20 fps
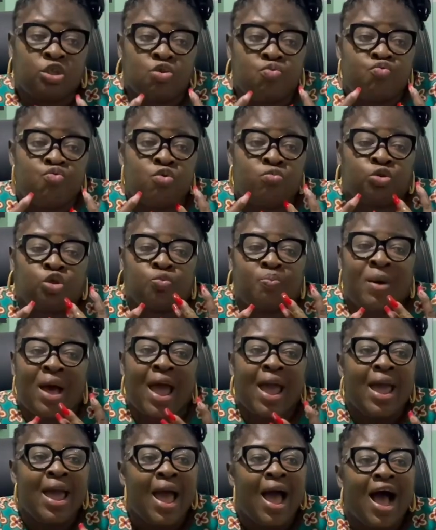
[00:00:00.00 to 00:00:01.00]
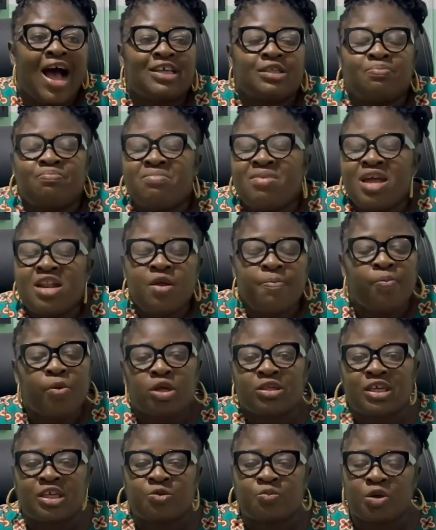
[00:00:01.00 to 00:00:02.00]
you room to buy as many
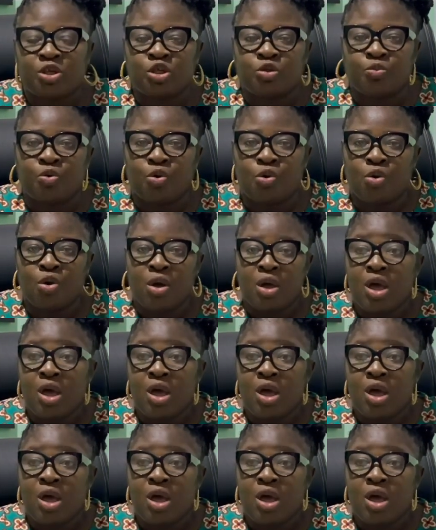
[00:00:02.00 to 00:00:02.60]
plots as possible.